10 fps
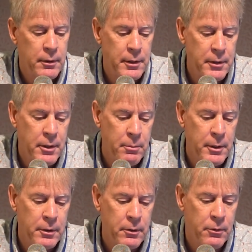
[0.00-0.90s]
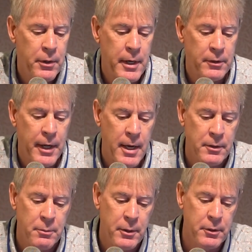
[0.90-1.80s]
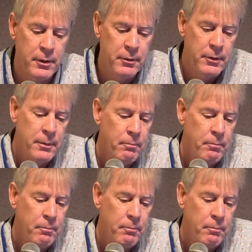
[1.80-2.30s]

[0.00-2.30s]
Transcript: determine greenhouse gas emissions.